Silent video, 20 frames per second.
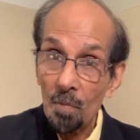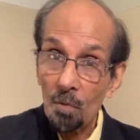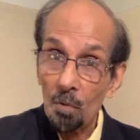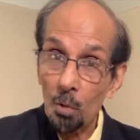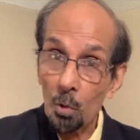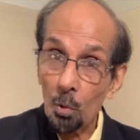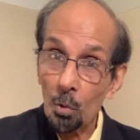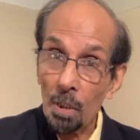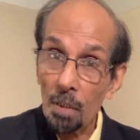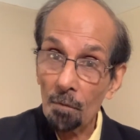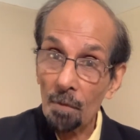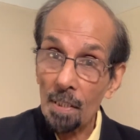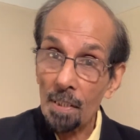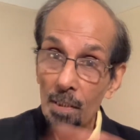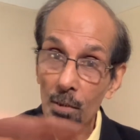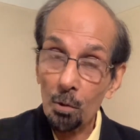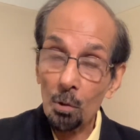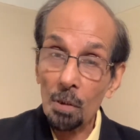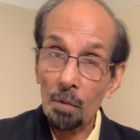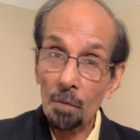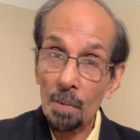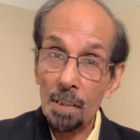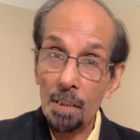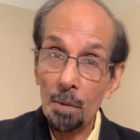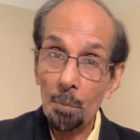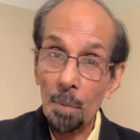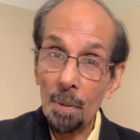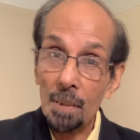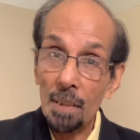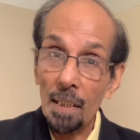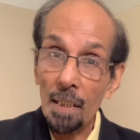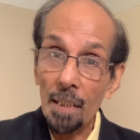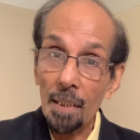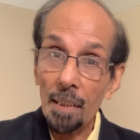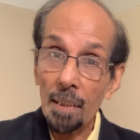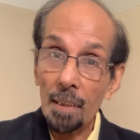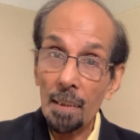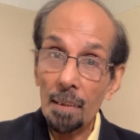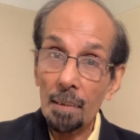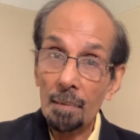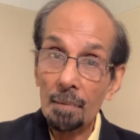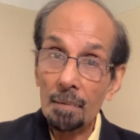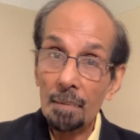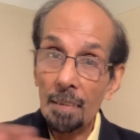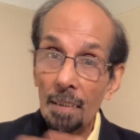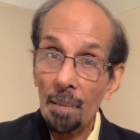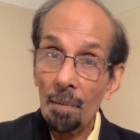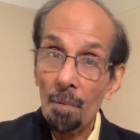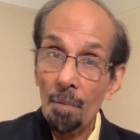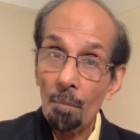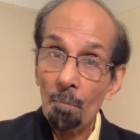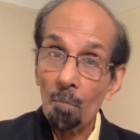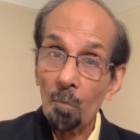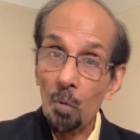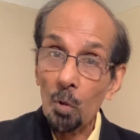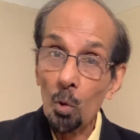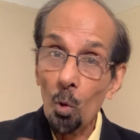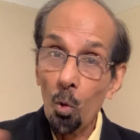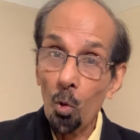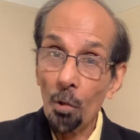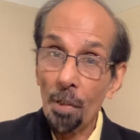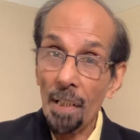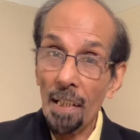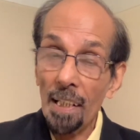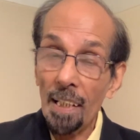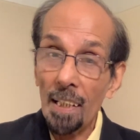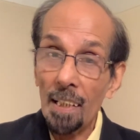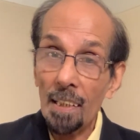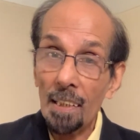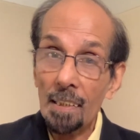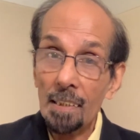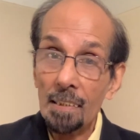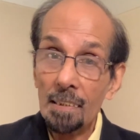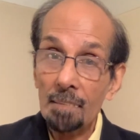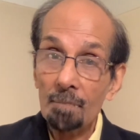university personality. No delays.